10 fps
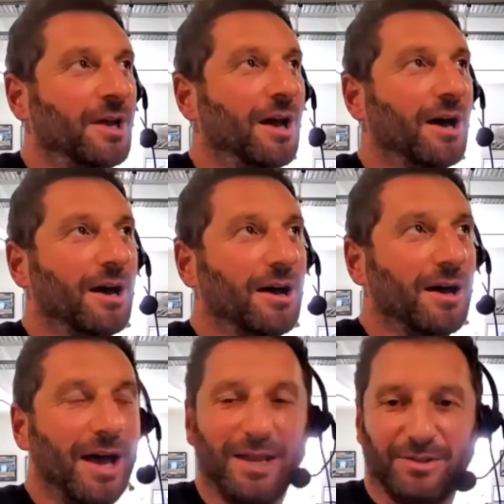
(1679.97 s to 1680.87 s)

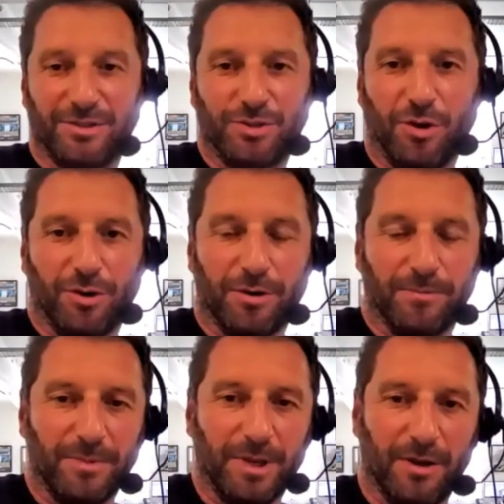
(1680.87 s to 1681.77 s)
And TOG,
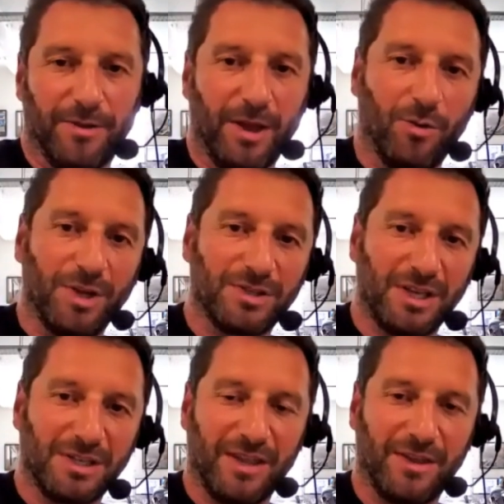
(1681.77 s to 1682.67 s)
they always
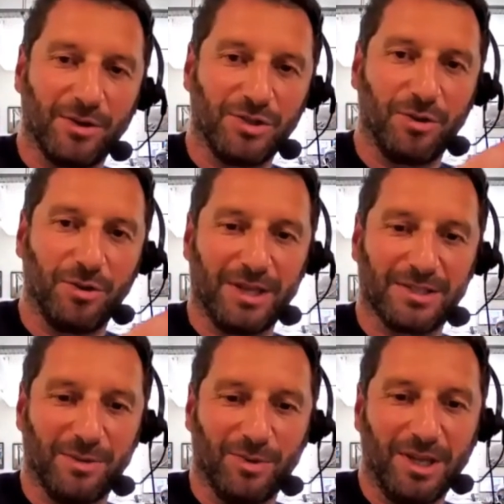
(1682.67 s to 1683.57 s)
said there were two things
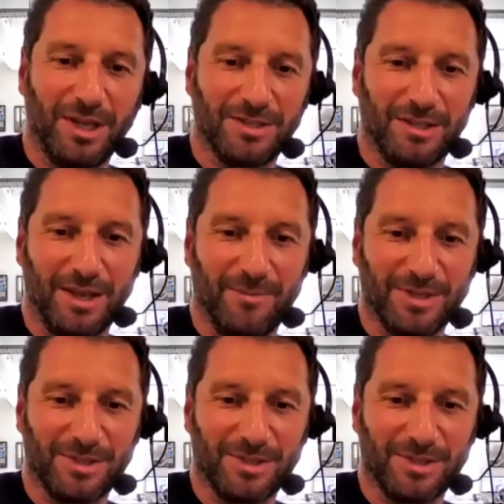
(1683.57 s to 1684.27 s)
that were key to their business.